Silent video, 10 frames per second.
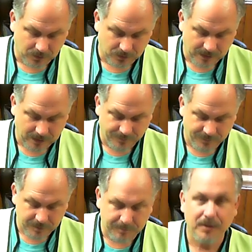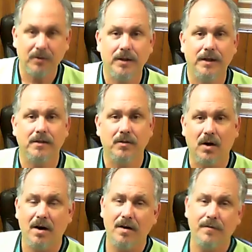Because if your building is
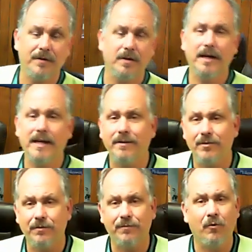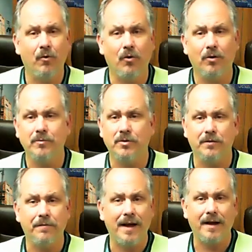all, if your any of your forms
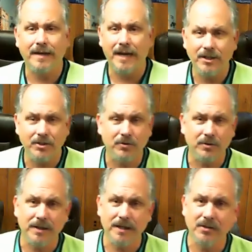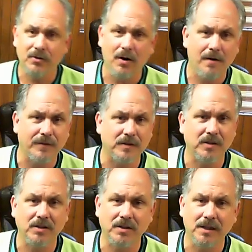or foundational things are off
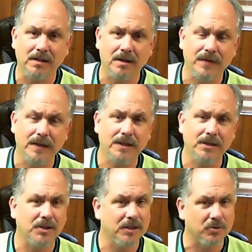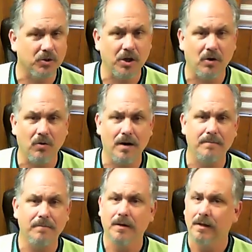a 16th of an inch, it'll show
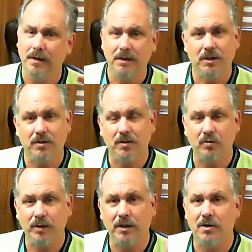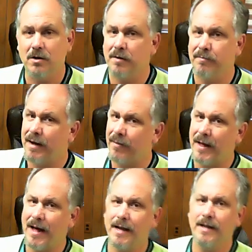up. Just as we learned about
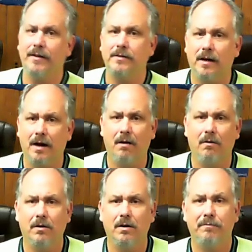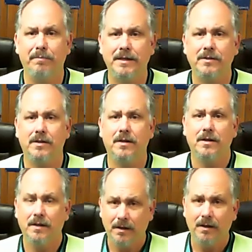that in the Tower of Pisa,
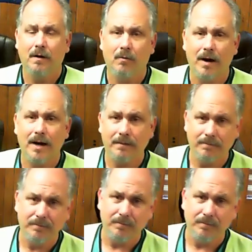right?